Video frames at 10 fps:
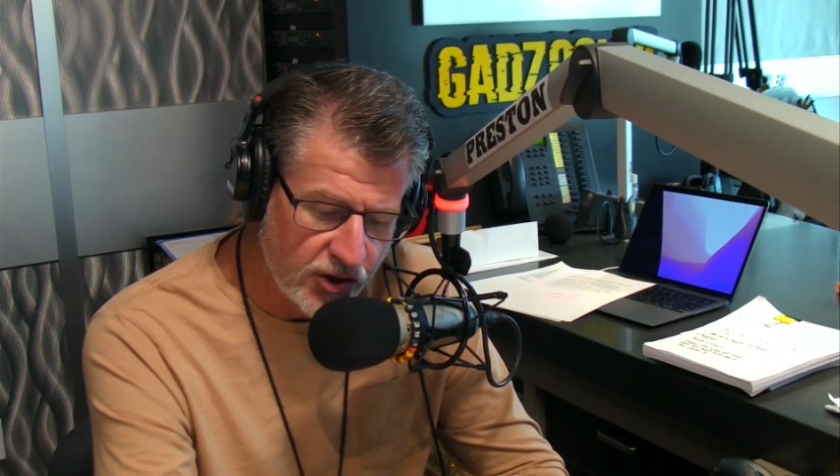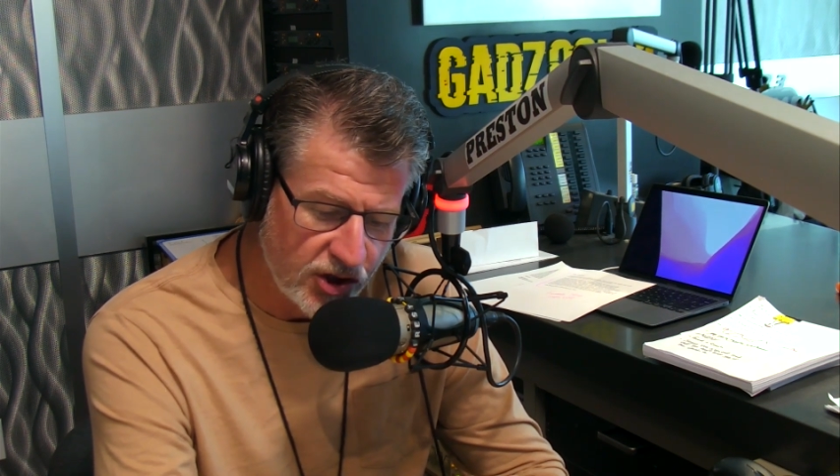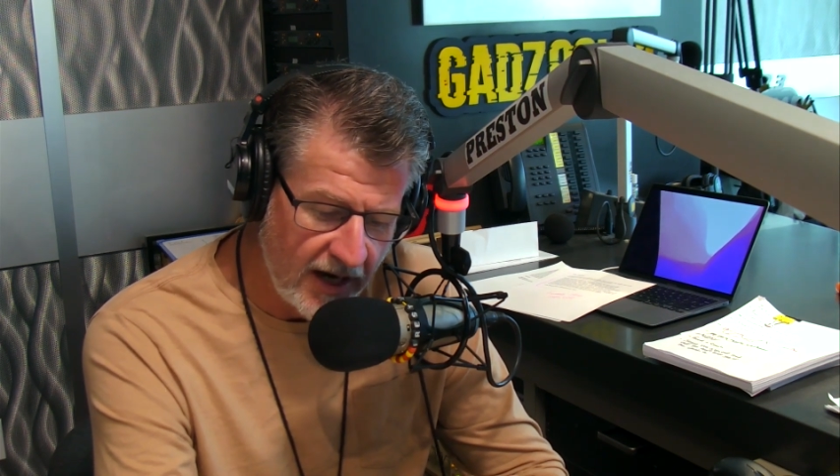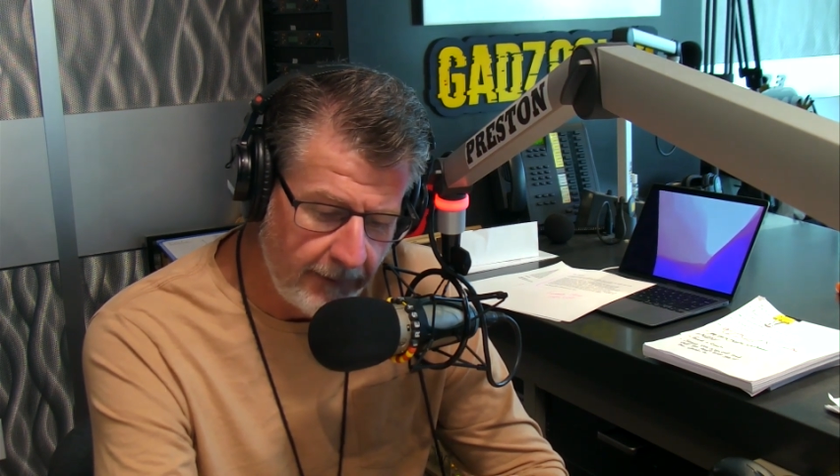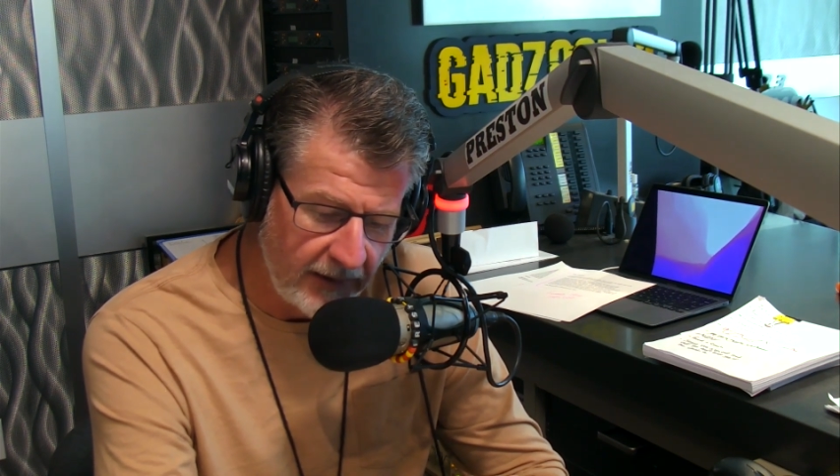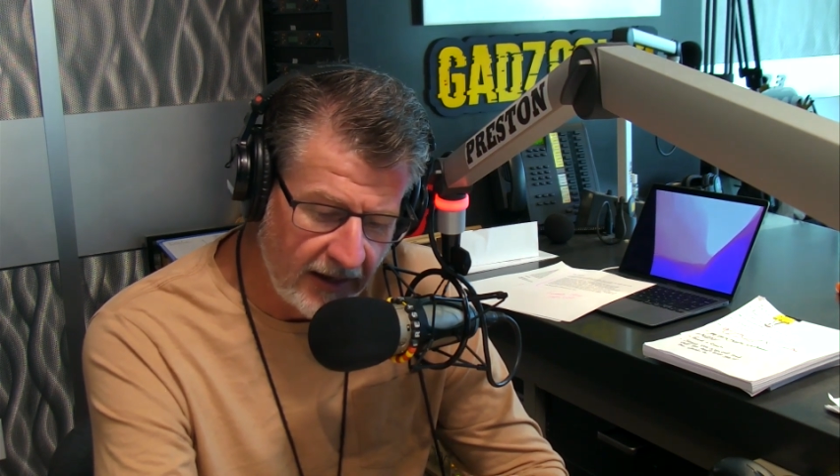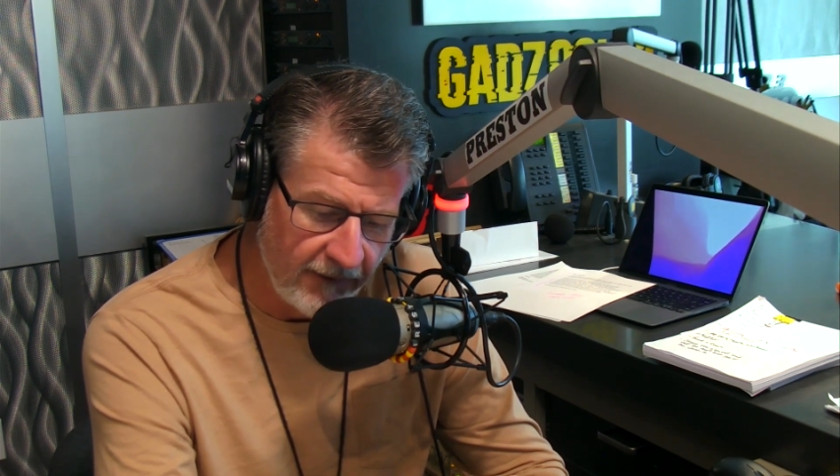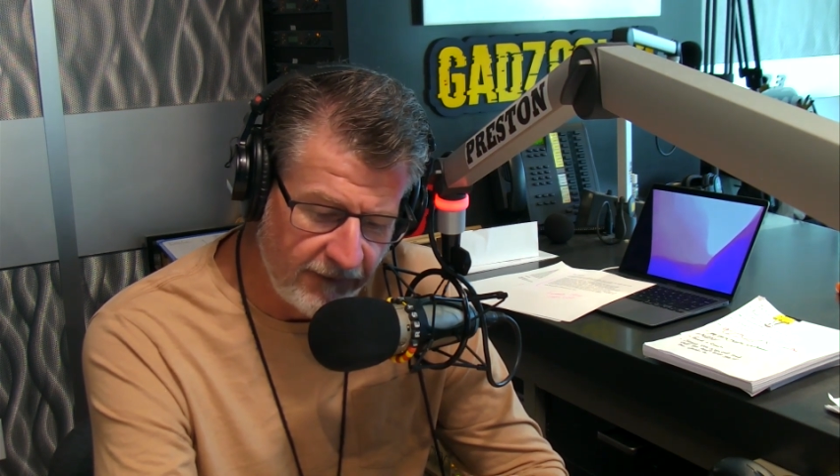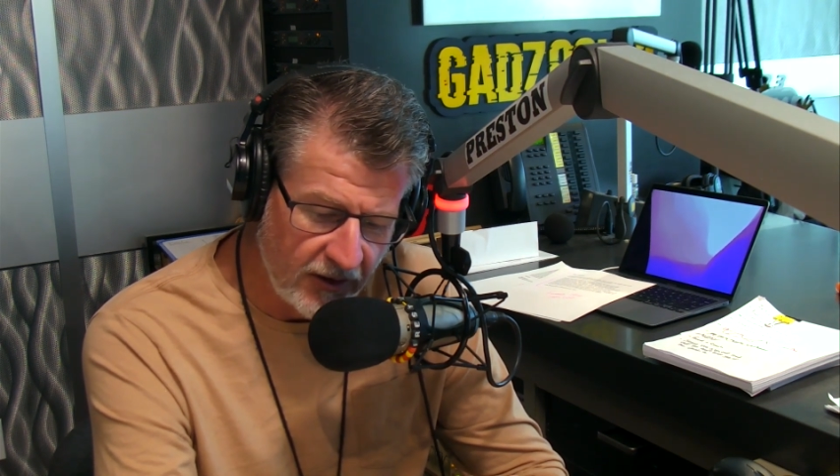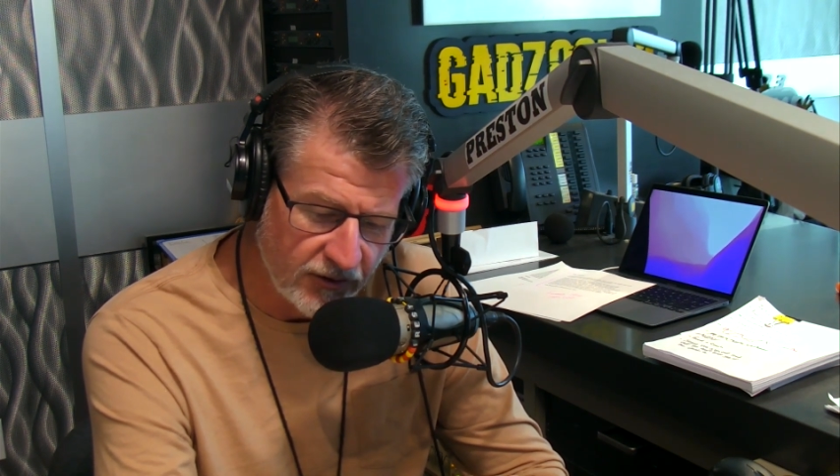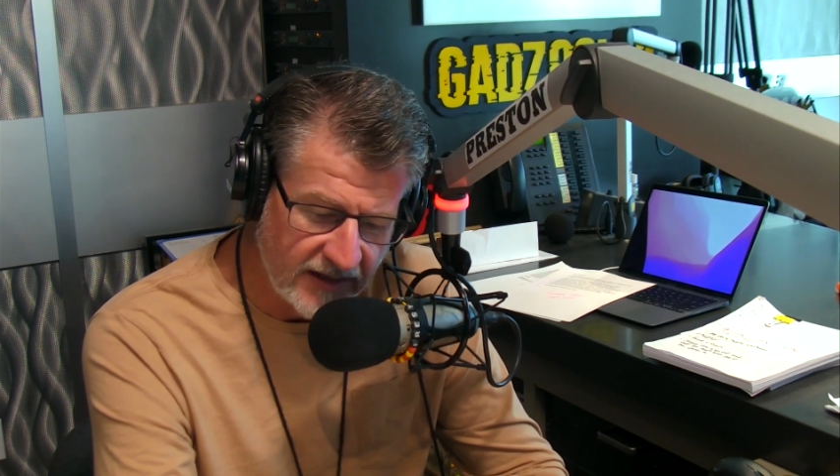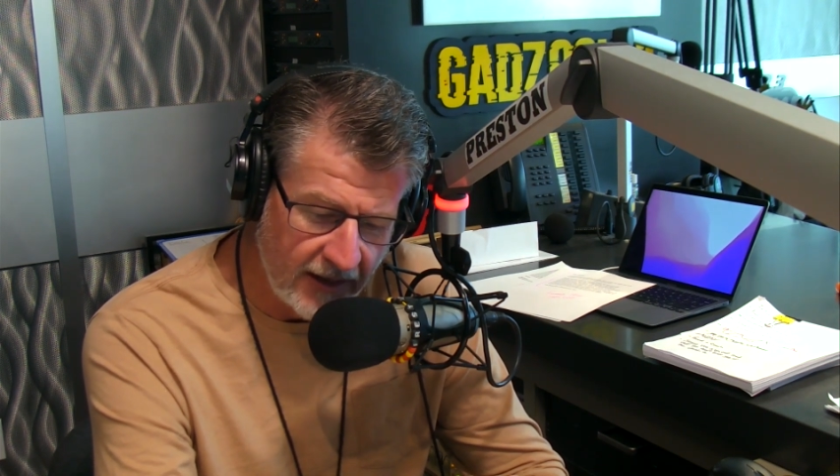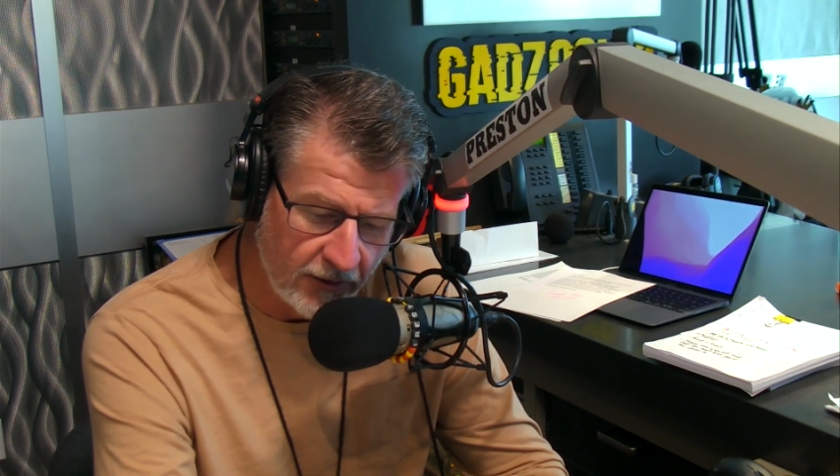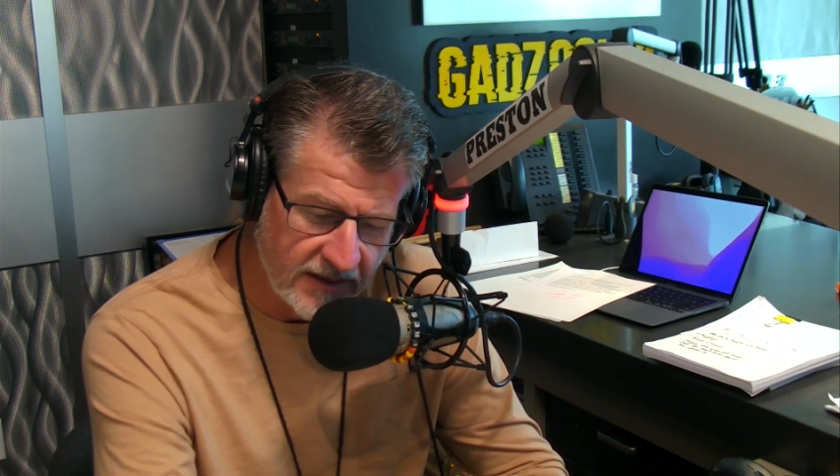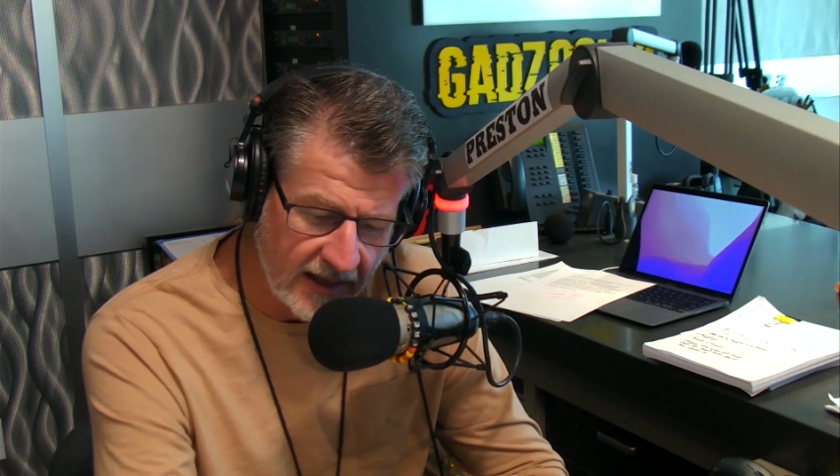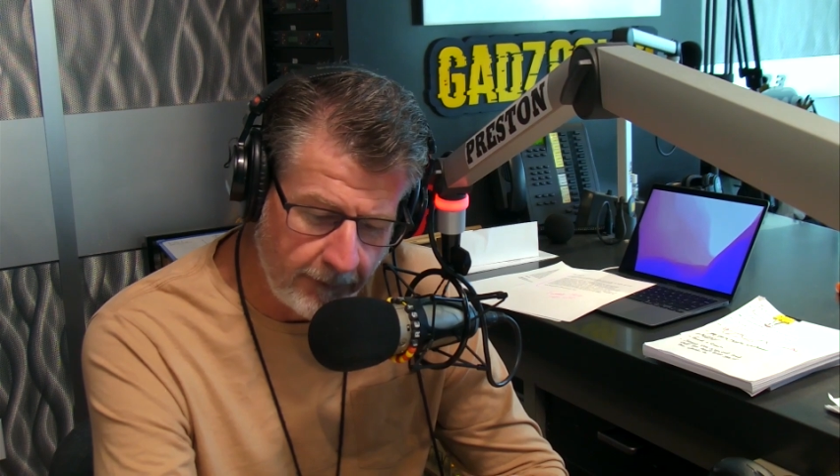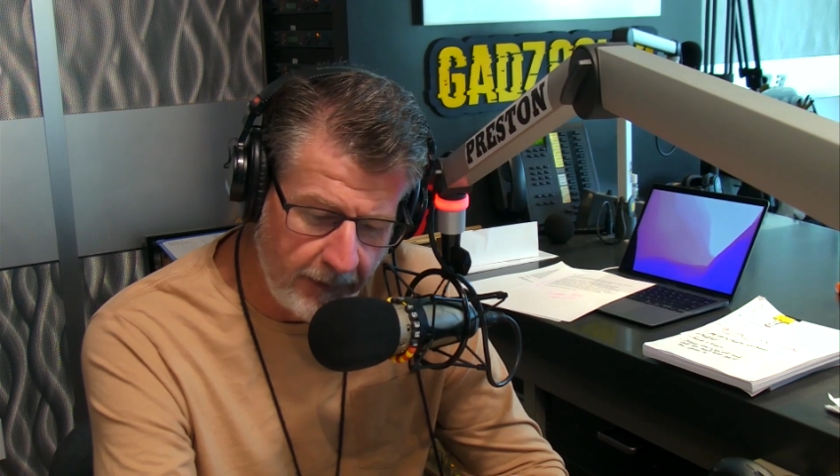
champion figure skater Dick